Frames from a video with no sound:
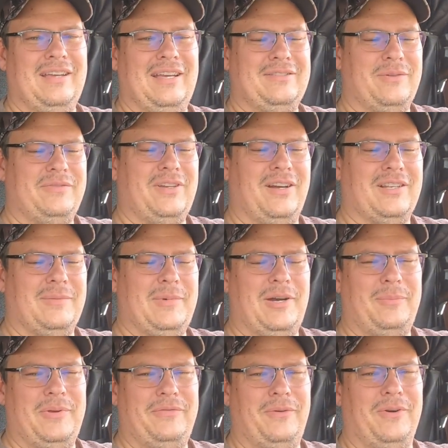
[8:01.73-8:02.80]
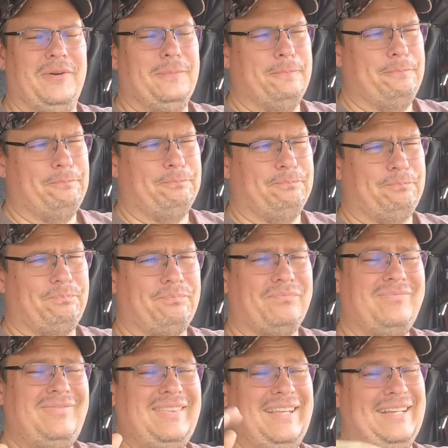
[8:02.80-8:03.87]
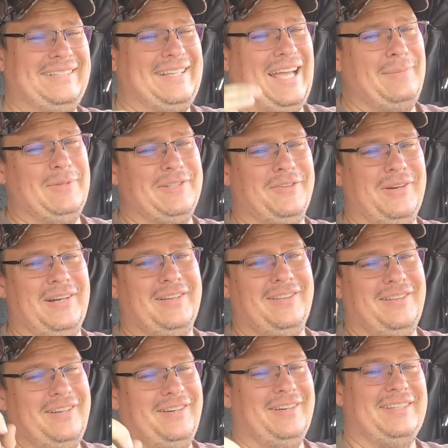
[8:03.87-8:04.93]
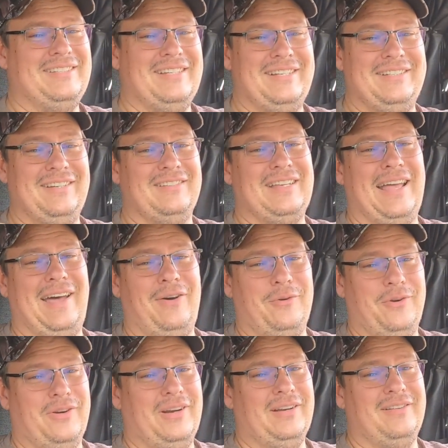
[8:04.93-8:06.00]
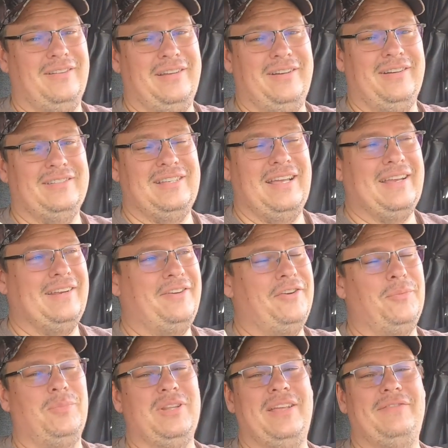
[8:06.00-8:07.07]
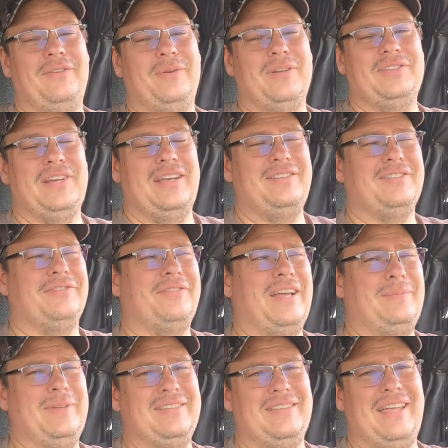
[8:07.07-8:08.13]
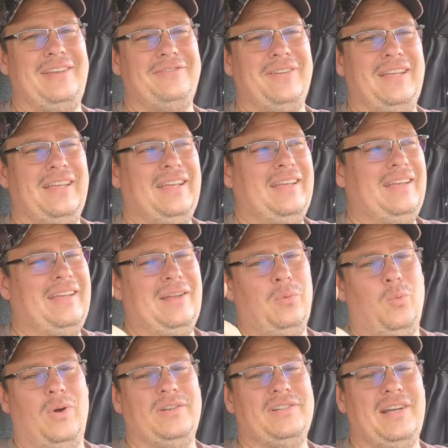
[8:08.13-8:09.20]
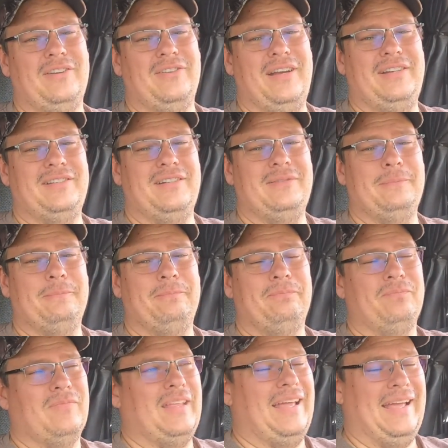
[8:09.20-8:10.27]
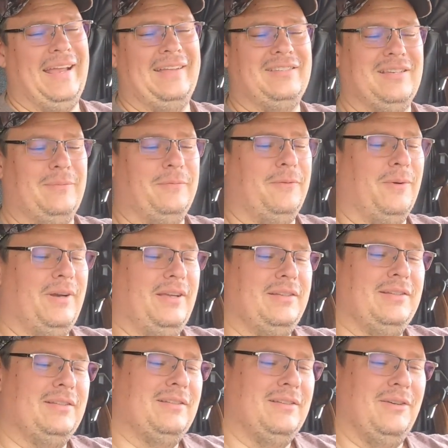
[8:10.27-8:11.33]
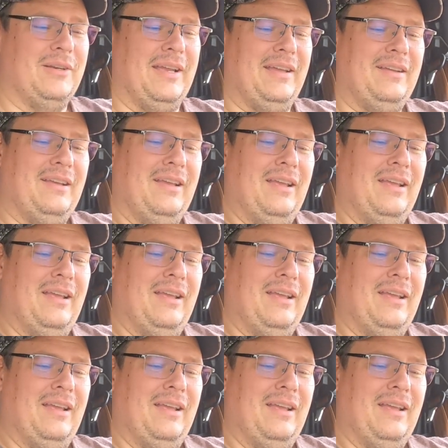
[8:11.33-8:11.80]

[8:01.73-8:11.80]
as we've talked about before, time is critical, and you're going to see just how critical here in a second. You don't believe you can change your family's life in one generation? I got something for you. Okay.